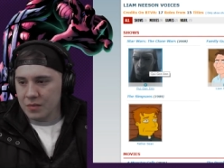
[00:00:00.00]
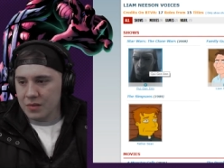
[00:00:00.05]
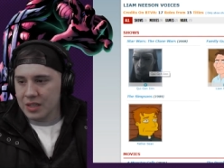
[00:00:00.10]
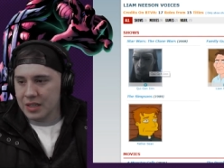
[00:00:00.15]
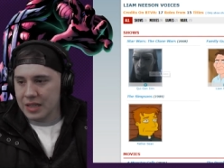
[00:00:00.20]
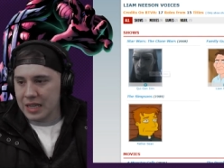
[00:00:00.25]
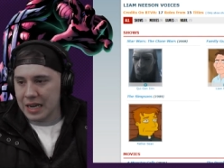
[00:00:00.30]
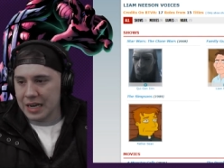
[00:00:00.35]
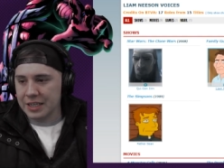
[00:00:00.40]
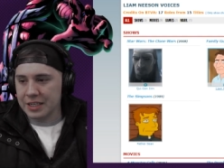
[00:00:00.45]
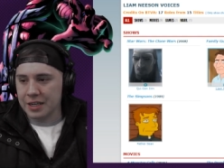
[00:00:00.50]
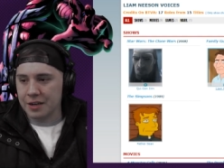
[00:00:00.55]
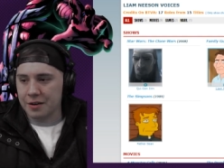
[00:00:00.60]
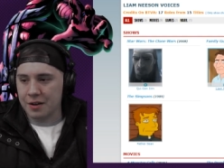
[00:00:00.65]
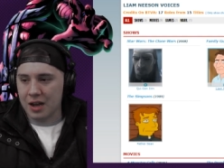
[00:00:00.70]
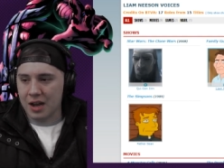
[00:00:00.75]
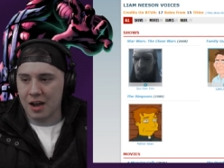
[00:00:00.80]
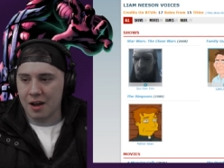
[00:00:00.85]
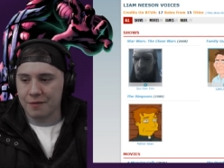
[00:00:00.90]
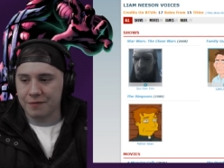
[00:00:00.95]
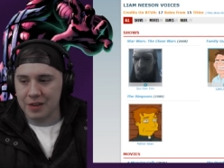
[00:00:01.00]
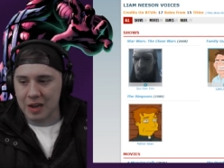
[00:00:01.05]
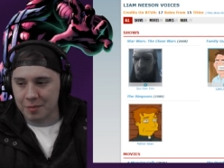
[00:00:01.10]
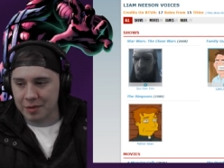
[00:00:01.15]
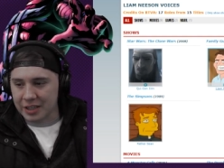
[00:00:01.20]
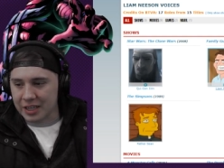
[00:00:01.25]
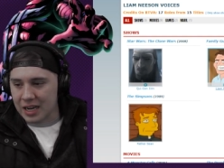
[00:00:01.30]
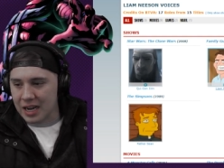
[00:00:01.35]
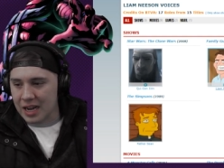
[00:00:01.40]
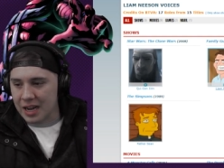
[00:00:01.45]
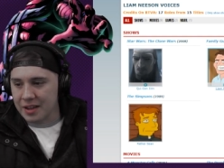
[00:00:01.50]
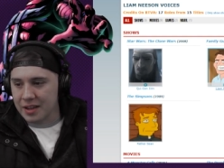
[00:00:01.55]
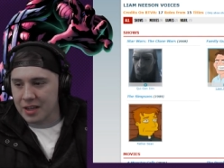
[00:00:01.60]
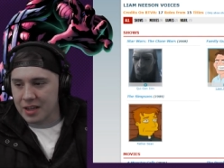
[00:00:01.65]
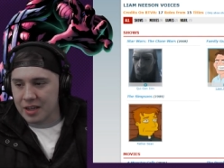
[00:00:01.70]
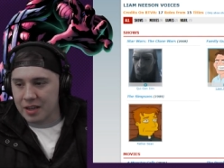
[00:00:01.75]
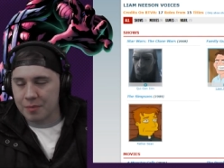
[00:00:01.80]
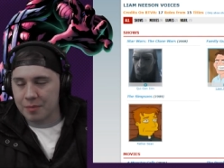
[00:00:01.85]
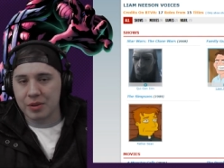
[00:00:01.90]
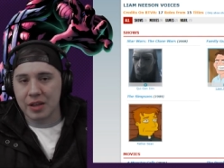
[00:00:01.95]
Then he did uh, Family Guy,
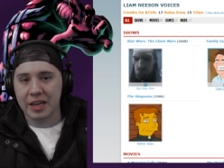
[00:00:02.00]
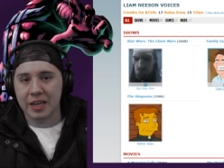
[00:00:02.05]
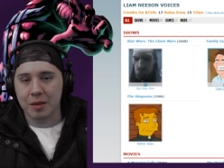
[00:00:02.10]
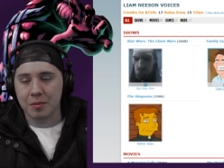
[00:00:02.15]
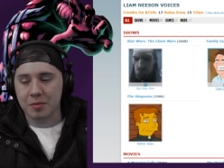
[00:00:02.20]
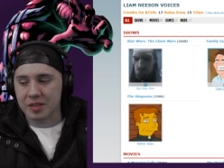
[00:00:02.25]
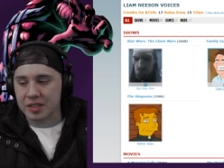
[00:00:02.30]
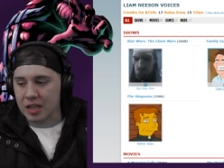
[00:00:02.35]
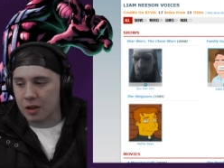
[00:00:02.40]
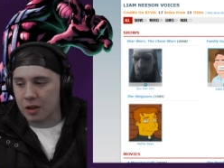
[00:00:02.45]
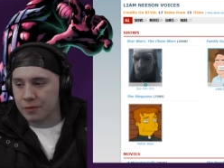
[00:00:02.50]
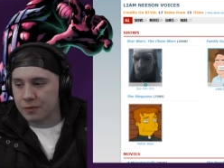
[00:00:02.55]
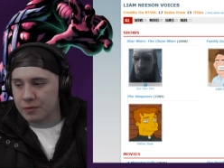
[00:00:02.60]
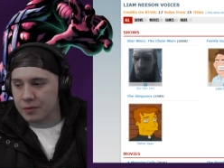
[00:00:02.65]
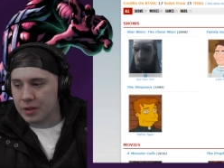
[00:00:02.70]
playing himself.